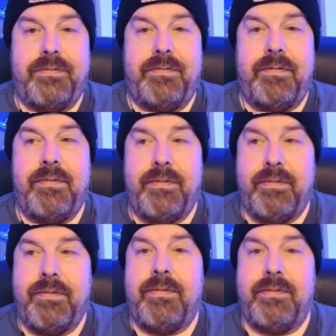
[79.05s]

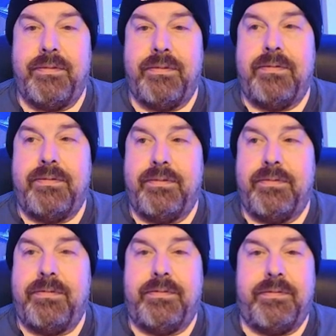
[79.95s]

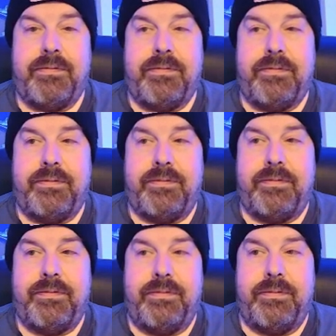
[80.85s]

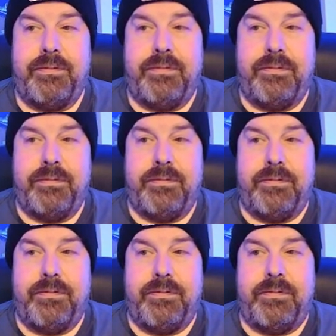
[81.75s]

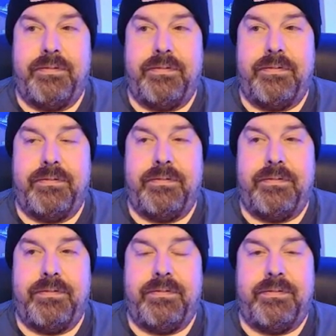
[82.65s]

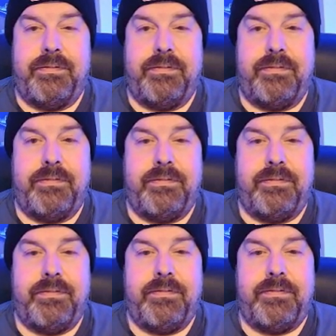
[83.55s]

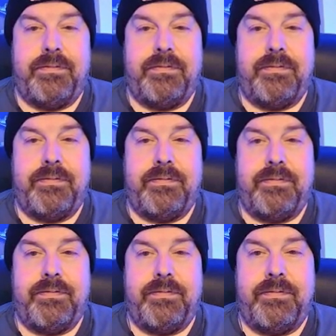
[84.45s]

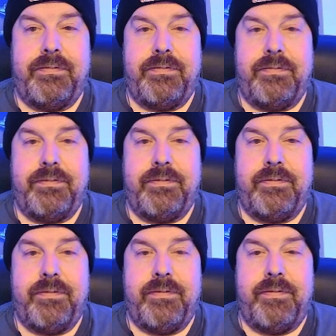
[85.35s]

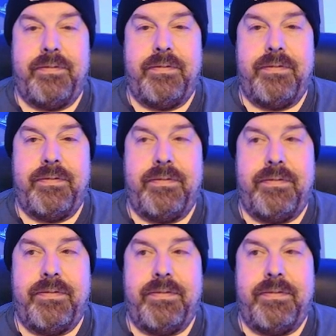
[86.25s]
[no speech]